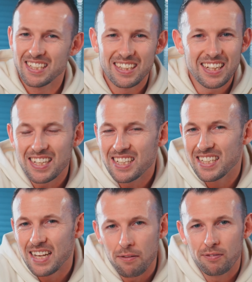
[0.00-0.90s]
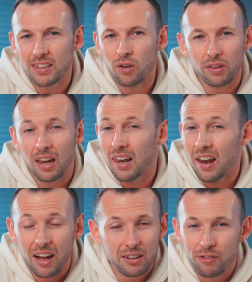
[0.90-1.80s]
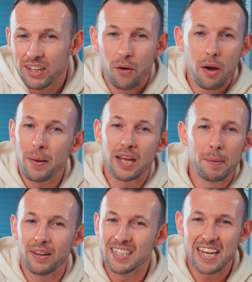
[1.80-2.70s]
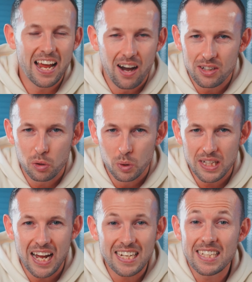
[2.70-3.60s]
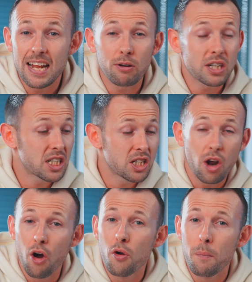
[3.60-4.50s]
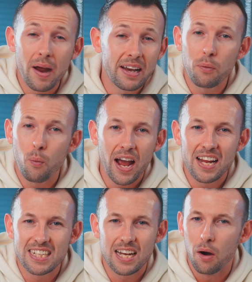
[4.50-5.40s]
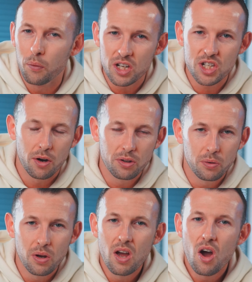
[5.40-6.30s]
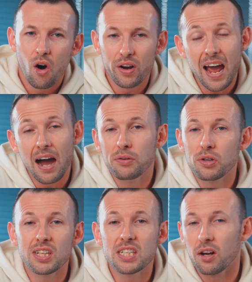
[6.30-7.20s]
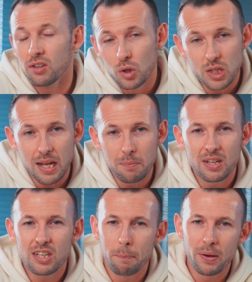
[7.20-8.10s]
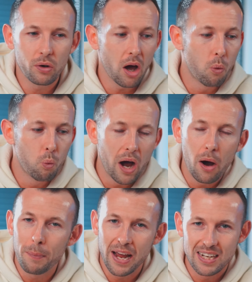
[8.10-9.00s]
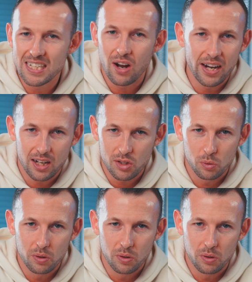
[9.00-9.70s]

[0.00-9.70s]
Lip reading: this is definitely not the last video I make about these AI tools, as there are so many ways that I want to show you on how you can start using them to build a well-paid side hustle.